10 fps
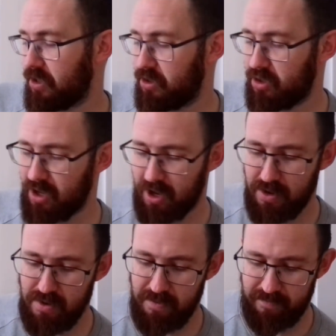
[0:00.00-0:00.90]

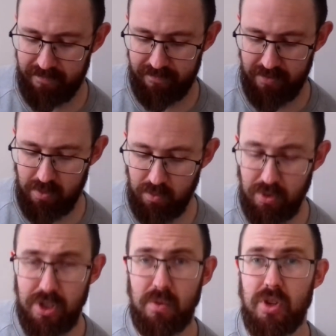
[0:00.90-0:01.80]
So we'll
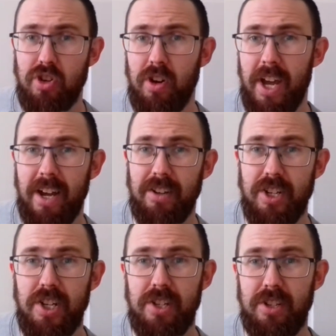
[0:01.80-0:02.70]
still try it out.
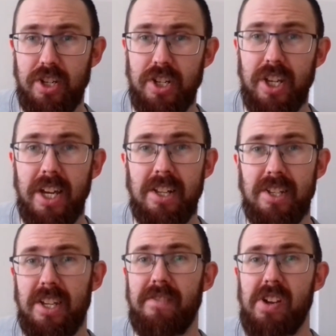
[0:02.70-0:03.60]
She's she's keen
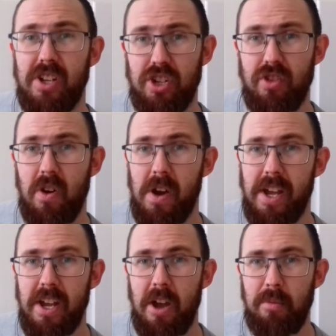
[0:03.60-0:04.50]
to give it a
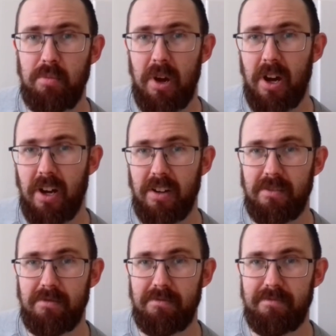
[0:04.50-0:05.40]
try, but
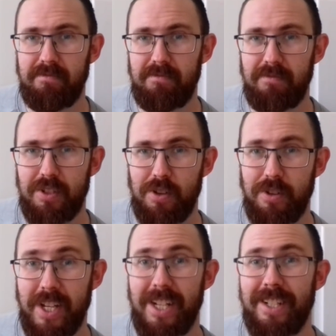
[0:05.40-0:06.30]

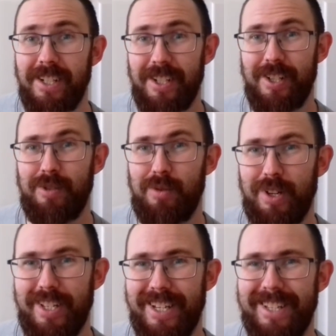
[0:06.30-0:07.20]
sorry, Candice, this is
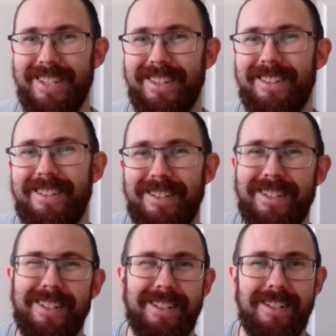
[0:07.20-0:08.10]
my tent.
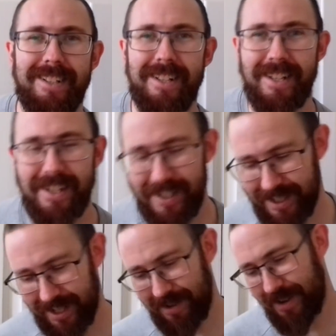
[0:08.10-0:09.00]

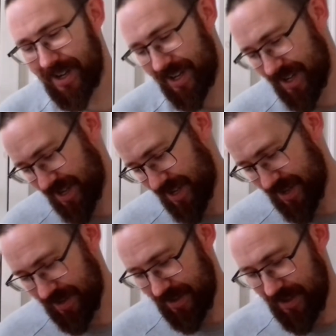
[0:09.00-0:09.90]
So uh,
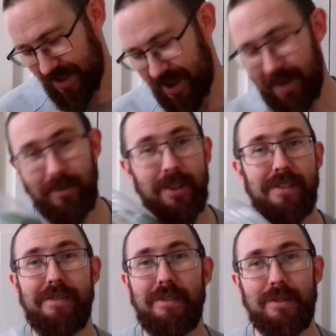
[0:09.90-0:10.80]
I'm
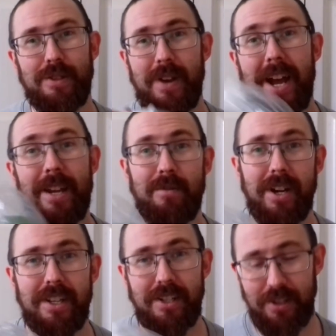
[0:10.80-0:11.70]
looking forward to it.
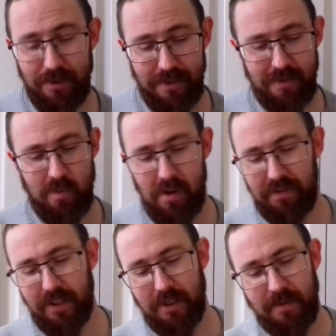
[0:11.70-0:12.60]
Anyway, sorry for
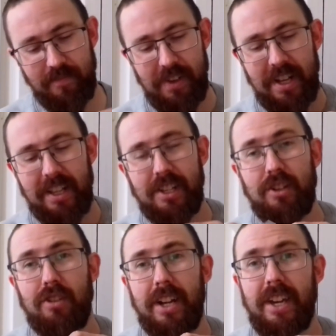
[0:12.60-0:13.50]
waffling on. Let's
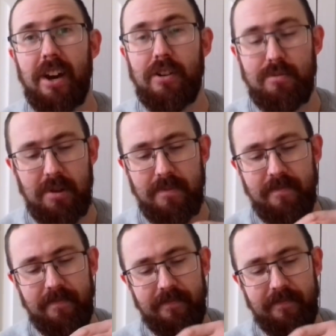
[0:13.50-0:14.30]
crack it open.